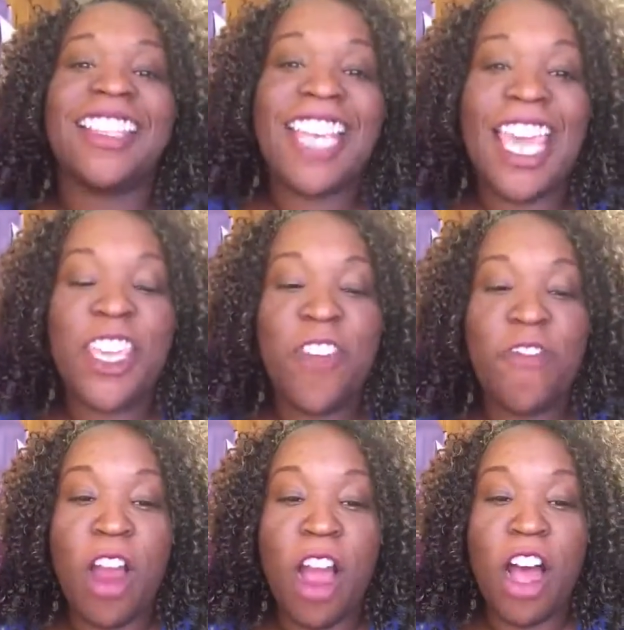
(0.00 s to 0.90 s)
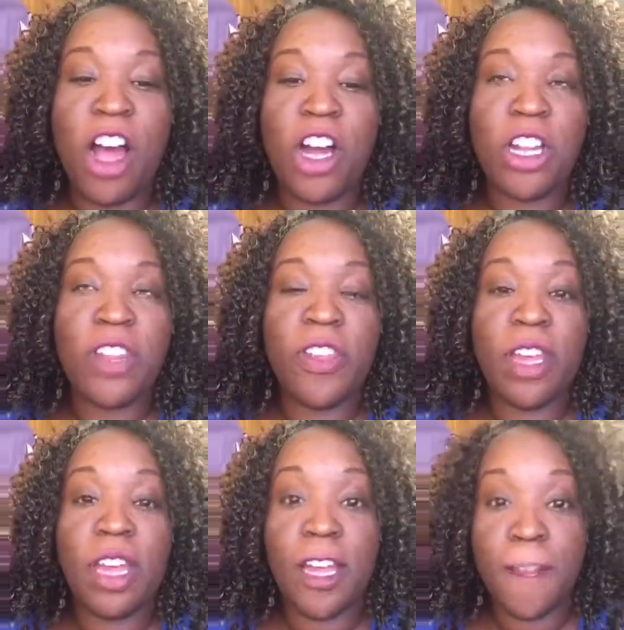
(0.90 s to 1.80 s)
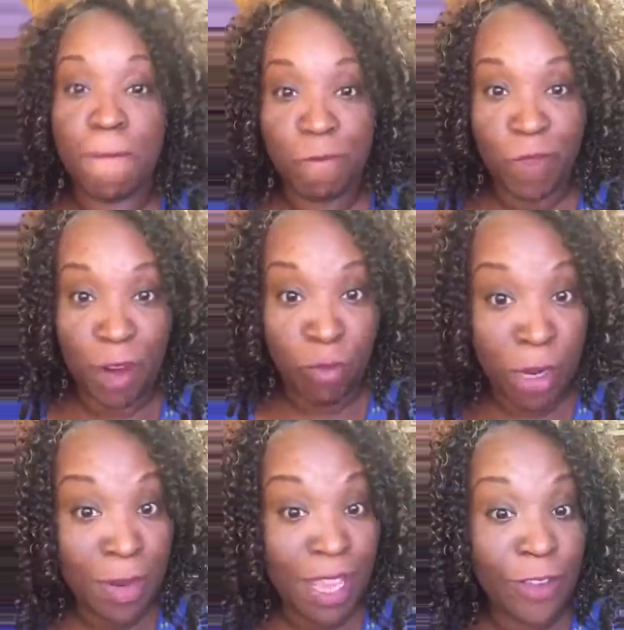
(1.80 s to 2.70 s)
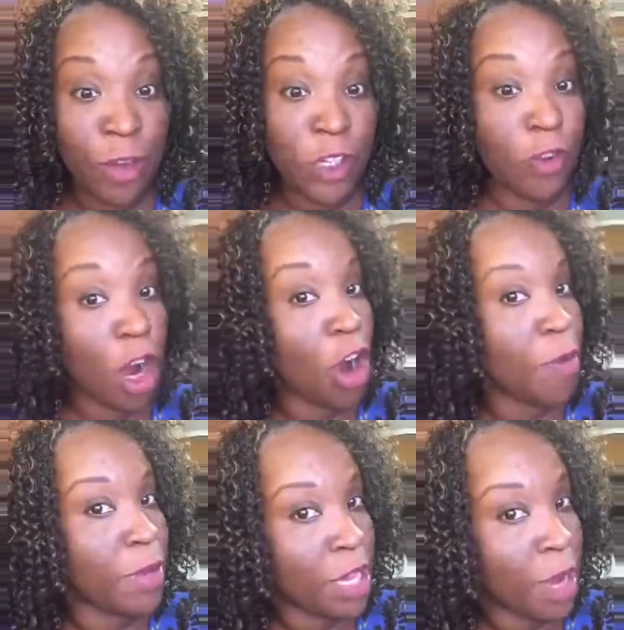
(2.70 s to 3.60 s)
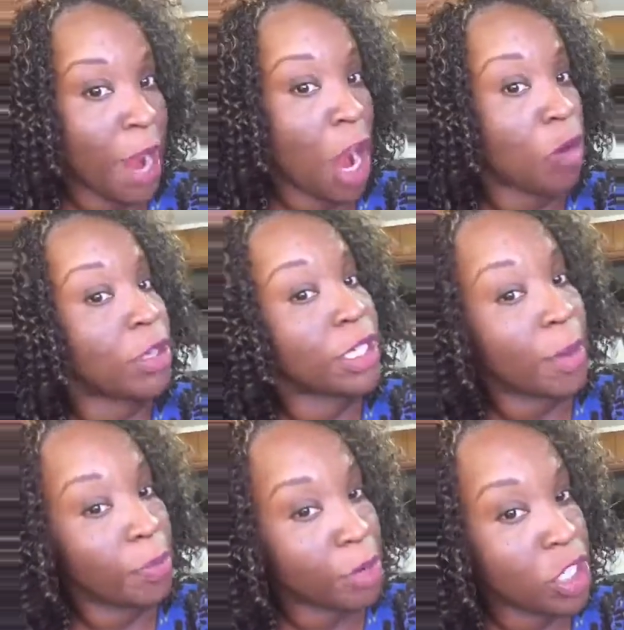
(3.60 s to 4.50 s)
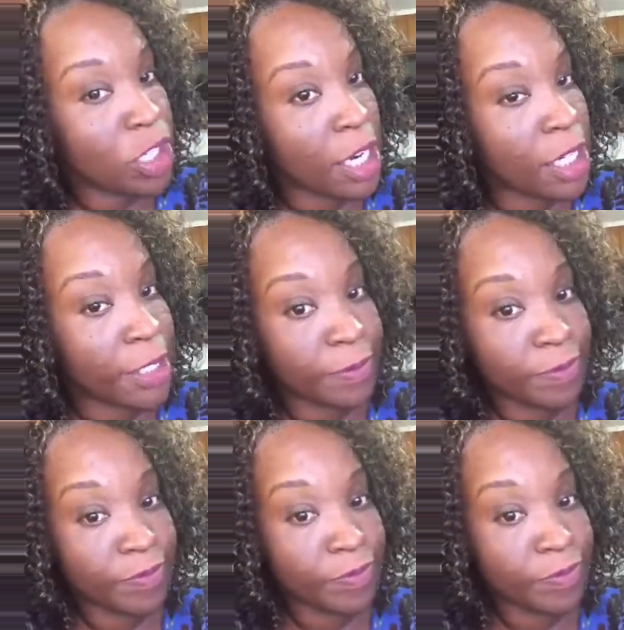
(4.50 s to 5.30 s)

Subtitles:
Thank you for all the replay viewers for heart me up. I really appreciate it.